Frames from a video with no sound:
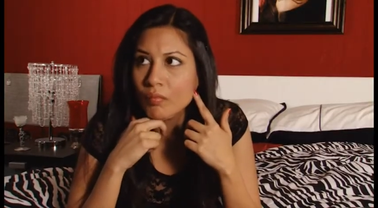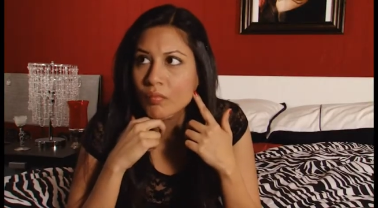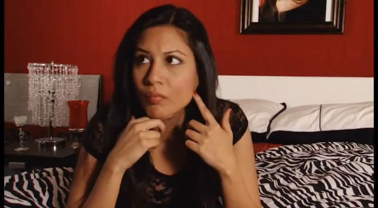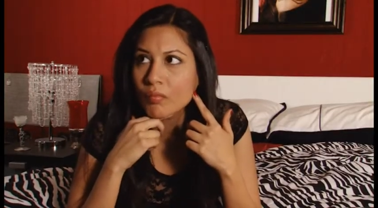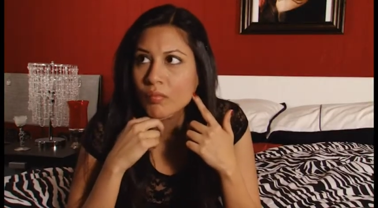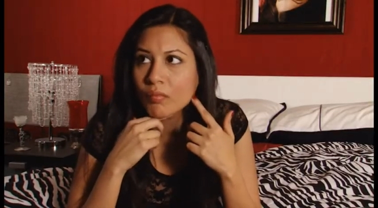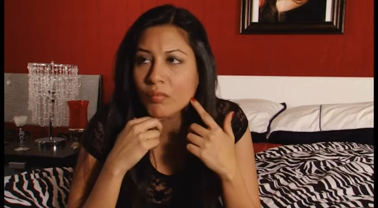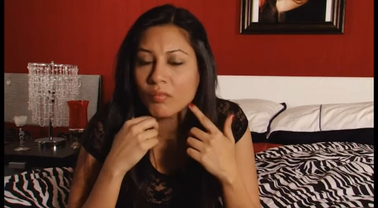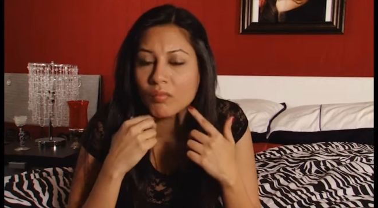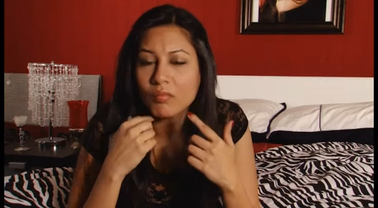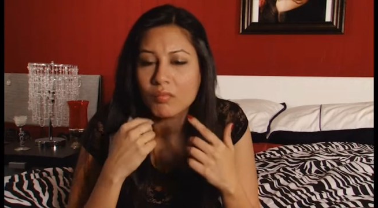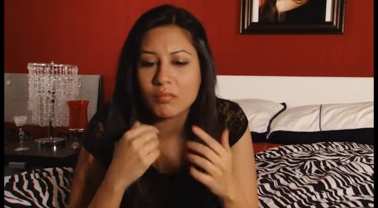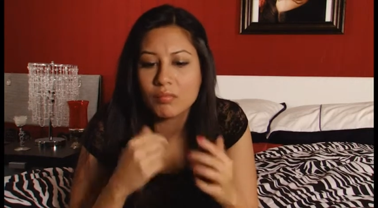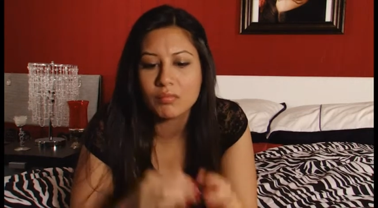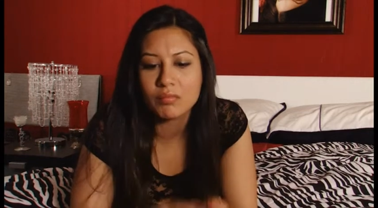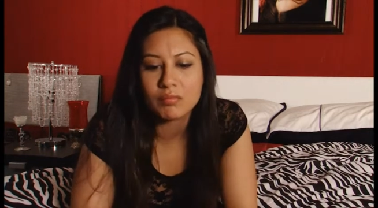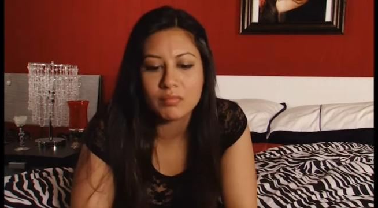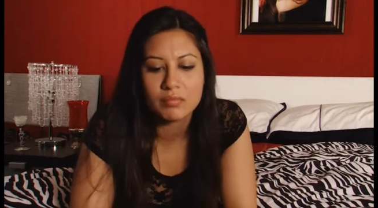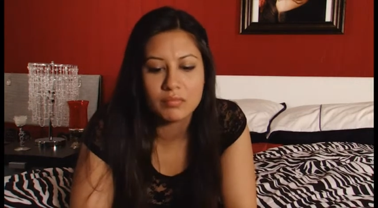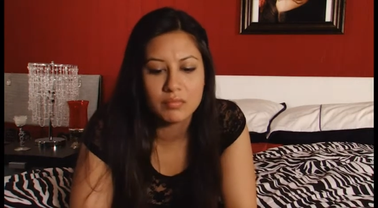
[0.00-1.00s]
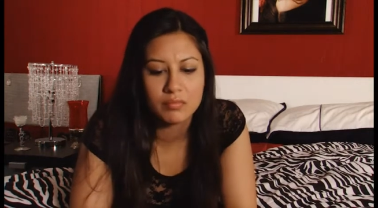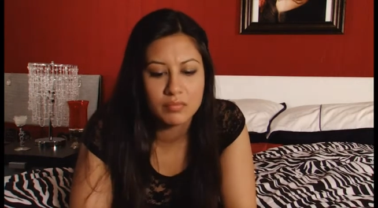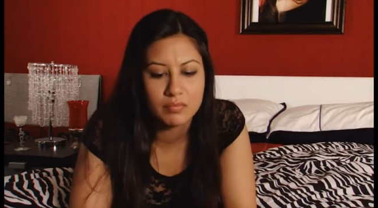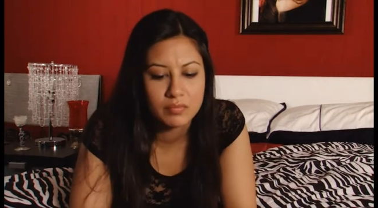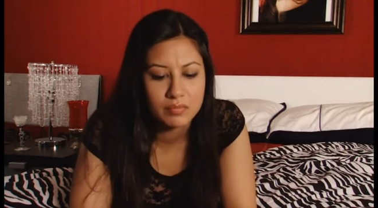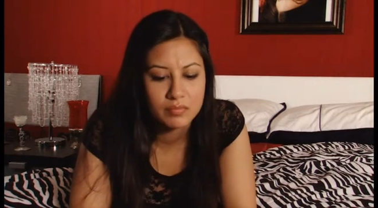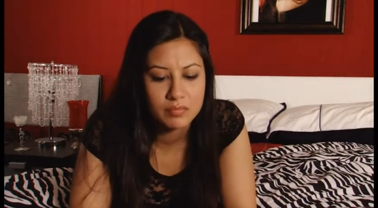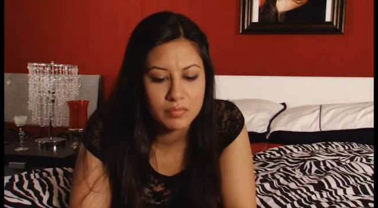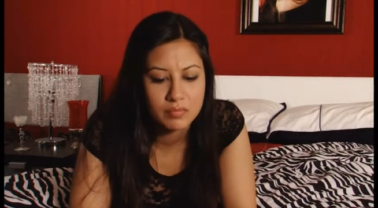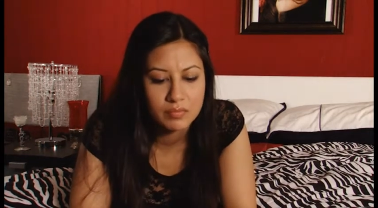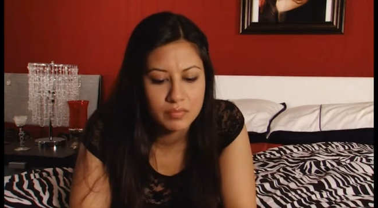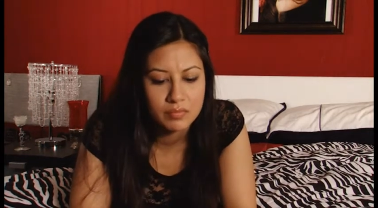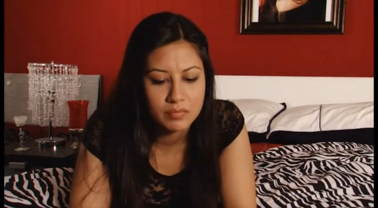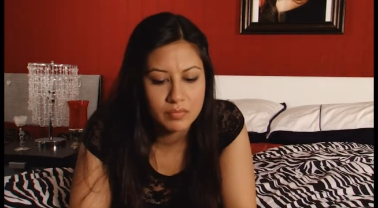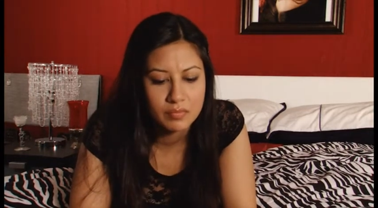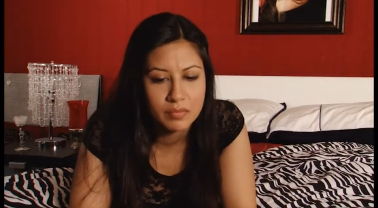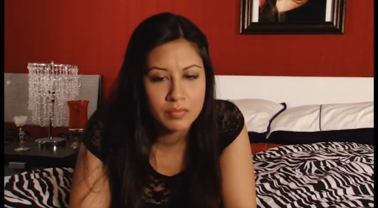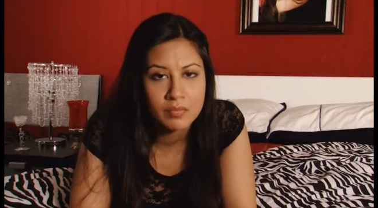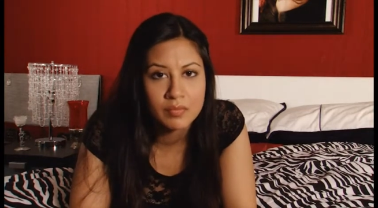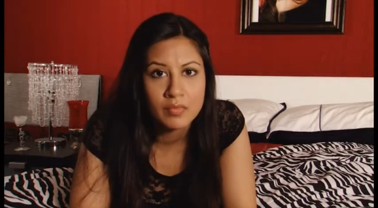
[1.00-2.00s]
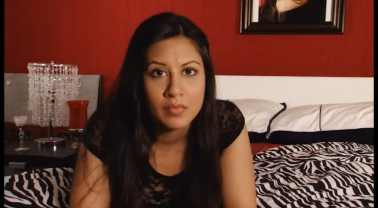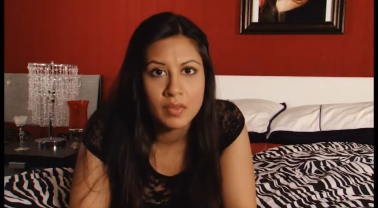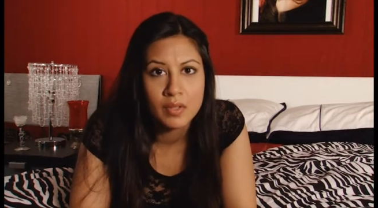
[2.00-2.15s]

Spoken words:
No one is speaking in this clip.